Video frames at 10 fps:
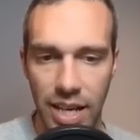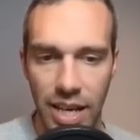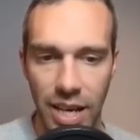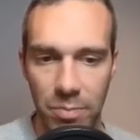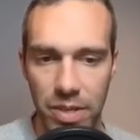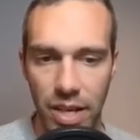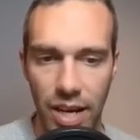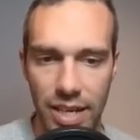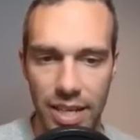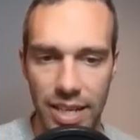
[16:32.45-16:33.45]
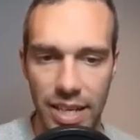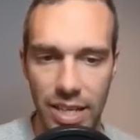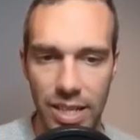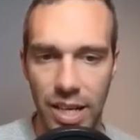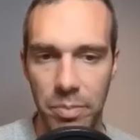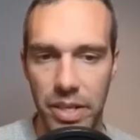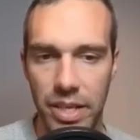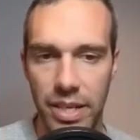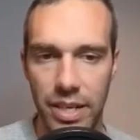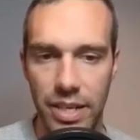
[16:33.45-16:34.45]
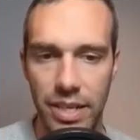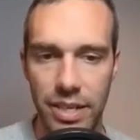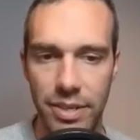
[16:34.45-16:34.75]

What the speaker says: I'm not going to get alignment here.